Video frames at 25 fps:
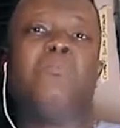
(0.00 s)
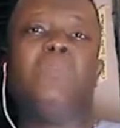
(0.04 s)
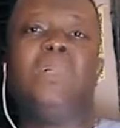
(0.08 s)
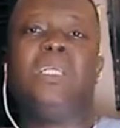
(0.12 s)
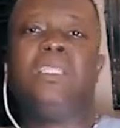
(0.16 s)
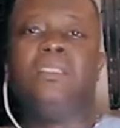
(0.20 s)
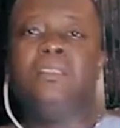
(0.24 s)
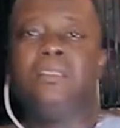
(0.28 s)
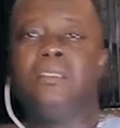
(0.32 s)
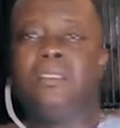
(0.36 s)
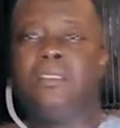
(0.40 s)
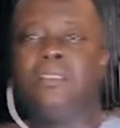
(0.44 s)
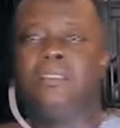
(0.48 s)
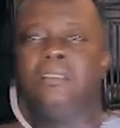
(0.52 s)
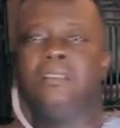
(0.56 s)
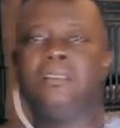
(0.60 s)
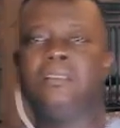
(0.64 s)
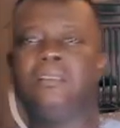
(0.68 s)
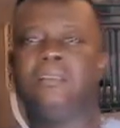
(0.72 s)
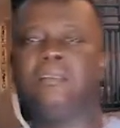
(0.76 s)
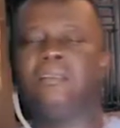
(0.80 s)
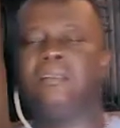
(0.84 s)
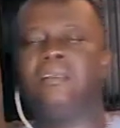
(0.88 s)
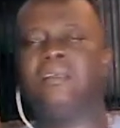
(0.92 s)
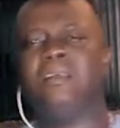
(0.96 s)
months.
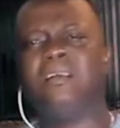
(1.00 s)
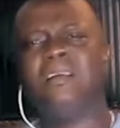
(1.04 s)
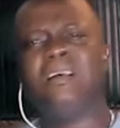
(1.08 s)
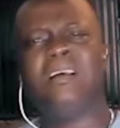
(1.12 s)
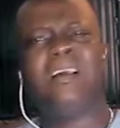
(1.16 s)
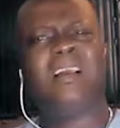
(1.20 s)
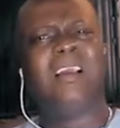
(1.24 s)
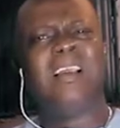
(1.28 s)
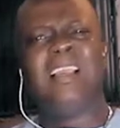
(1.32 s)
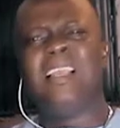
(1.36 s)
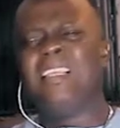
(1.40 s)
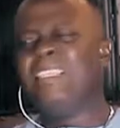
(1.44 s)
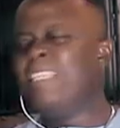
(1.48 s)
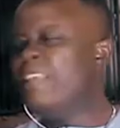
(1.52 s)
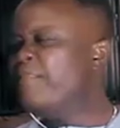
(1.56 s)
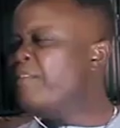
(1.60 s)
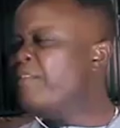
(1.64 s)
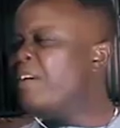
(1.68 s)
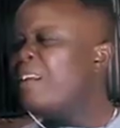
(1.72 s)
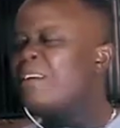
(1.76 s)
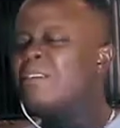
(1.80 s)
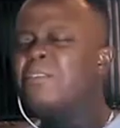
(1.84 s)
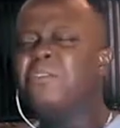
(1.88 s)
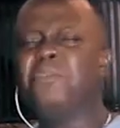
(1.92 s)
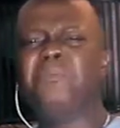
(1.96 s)
It's a
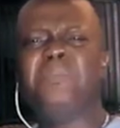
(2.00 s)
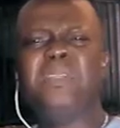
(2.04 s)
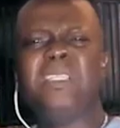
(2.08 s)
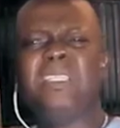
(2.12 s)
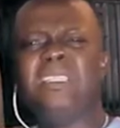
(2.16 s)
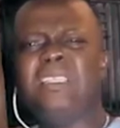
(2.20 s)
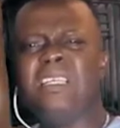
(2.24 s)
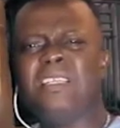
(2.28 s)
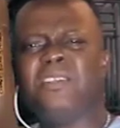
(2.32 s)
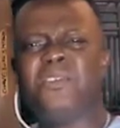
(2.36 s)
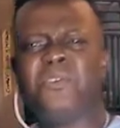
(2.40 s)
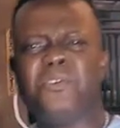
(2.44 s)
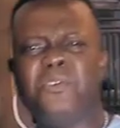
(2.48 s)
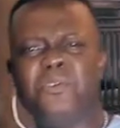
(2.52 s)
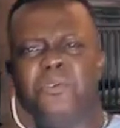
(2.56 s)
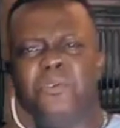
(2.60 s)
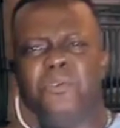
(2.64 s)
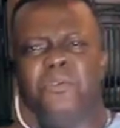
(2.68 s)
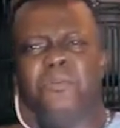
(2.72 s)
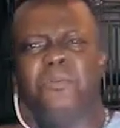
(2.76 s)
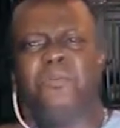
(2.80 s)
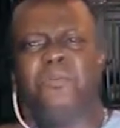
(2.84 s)
very good business to do